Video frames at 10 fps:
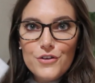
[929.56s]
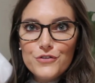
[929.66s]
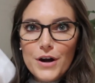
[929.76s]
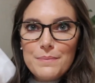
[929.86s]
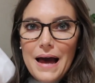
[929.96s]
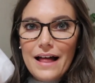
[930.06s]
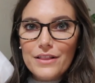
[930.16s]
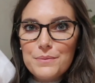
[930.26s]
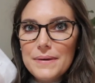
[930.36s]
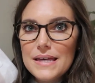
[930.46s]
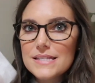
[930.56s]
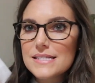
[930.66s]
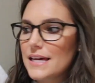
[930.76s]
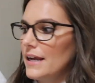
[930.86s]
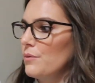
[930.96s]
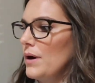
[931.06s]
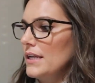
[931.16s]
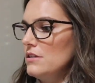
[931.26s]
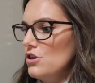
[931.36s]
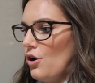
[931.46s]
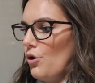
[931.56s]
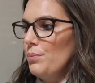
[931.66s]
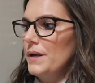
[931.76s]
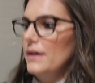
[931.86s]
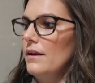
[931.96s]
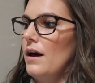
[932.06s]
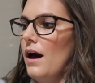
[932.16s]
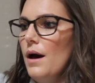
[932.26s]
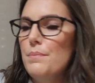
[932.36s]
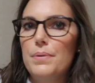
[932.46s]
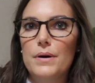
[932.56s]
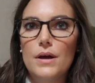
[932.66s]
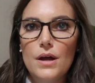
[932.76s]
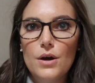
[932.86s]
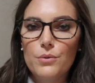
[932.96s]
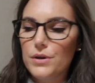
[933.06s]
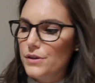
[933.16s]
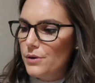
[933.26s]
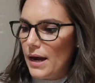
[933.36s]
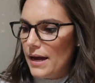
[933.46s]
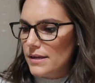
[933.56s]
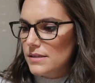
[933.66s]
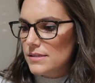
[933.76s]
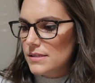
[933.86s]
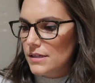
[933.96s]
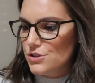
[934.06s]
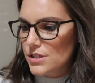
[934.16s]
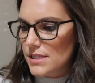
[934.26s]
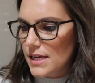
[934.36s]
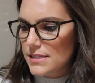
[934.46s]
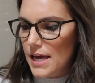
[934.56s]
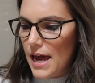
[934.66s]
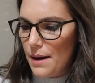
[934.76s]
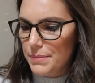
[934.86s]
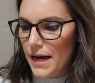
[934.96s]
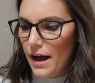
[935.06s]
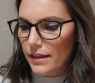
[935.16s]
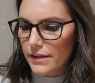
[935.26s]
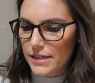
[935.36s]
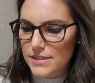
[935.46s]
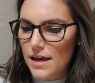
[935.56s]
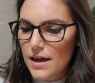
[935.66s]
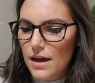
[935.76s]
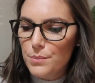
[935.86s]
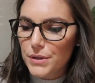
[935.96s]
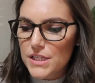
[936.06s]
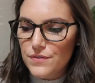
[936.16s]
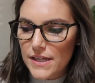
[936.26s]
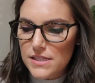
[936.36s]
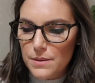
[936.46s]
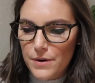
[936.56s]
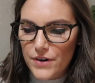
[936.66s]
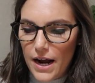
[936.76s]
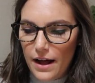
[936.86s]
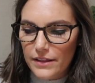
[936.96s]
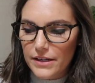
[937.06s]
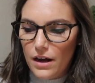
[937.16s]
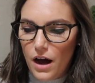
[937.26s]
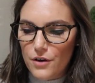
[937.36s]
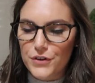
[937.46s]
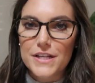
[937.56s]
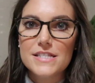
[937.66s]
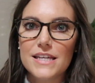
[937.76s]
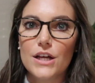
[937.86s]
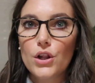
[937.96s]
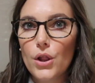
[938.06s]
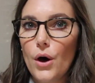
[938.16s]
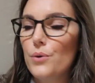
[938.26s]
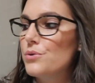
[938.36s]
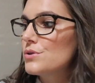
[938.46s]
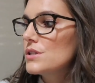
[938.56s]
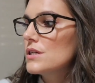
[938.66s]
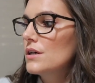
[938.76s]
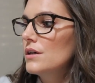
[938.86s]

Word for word: from Elemis, and I wanted to open it up with you guys. It just says, "Happy Holidays. Please find some of our holiday offerings enclosed."